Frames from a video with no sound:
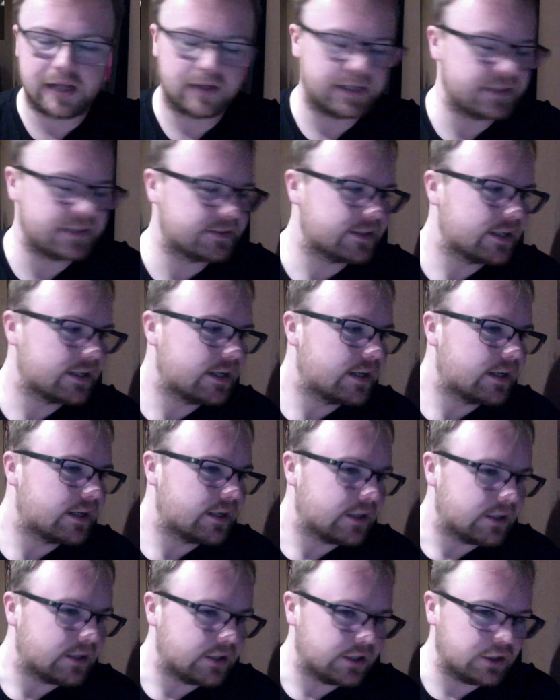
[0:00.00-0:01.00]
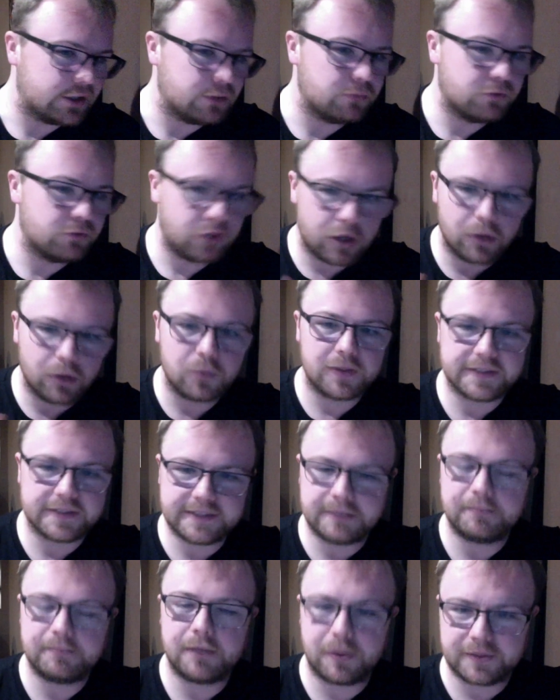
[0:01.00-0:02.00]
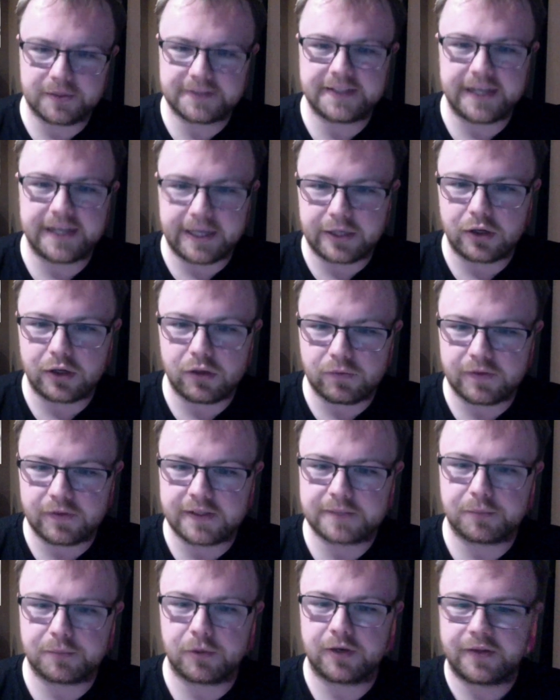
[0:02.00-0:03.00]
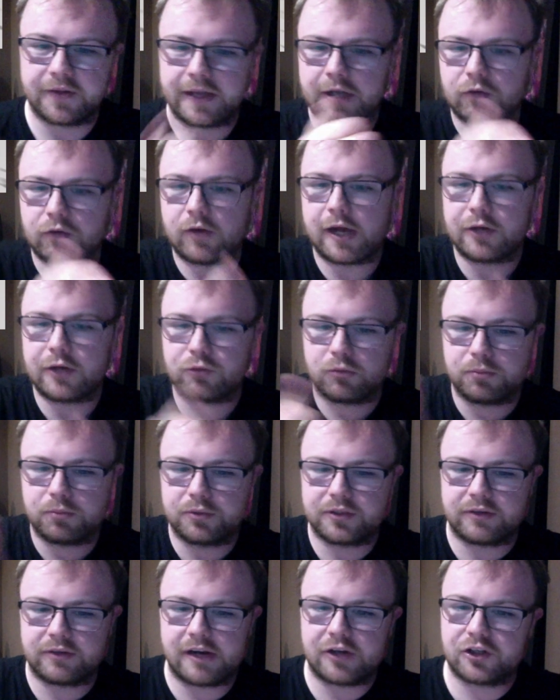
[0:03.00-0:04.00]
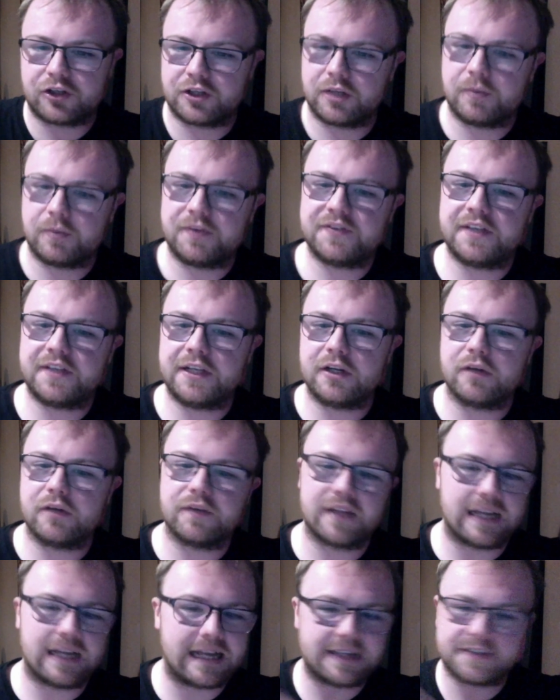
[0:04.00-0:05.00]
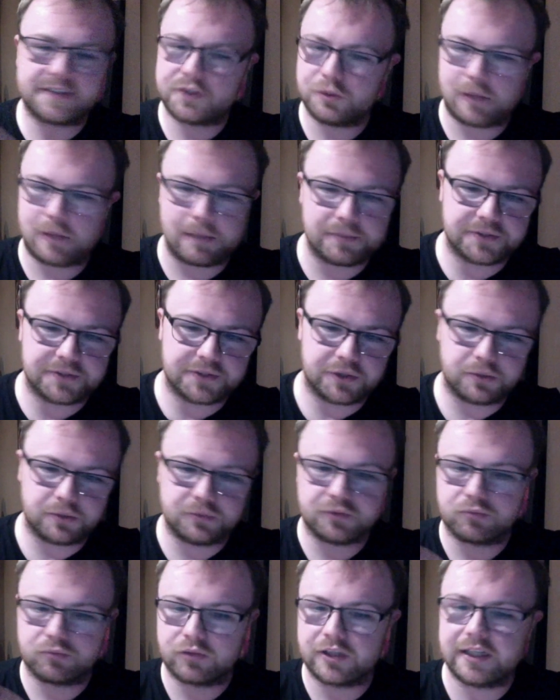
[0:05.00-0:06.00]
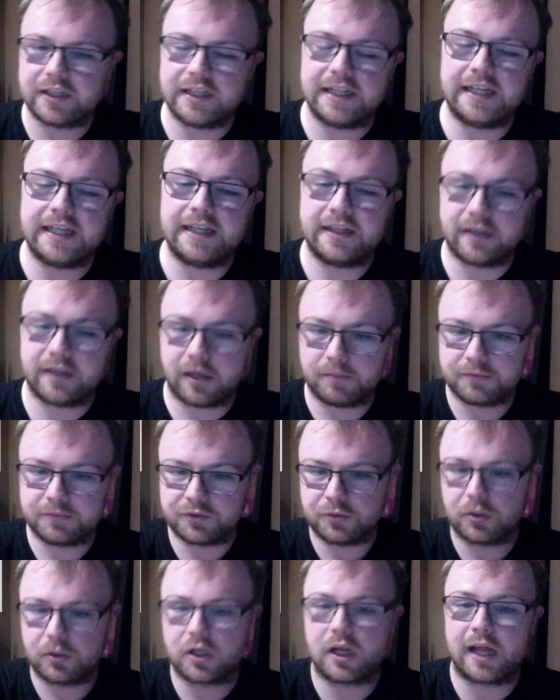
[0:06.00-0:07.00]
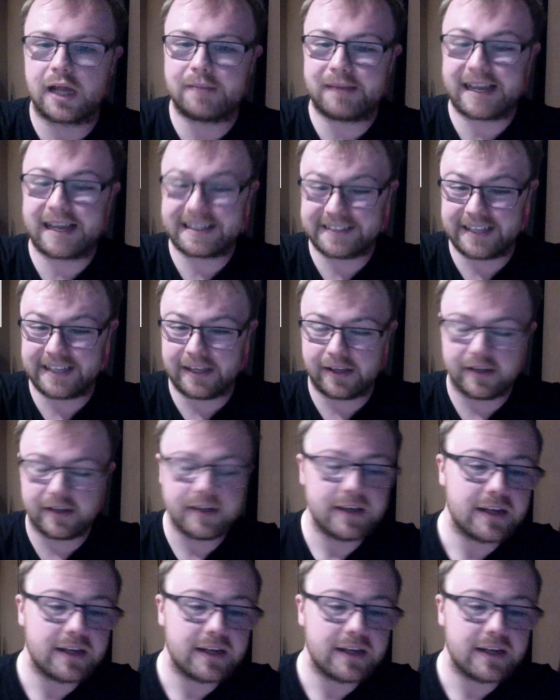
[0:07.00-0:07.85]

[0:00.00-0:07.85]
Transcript: The symbiote is taken over at this point, and that gradual progression that we've seen over the last 2 episodes really comes to a climax here.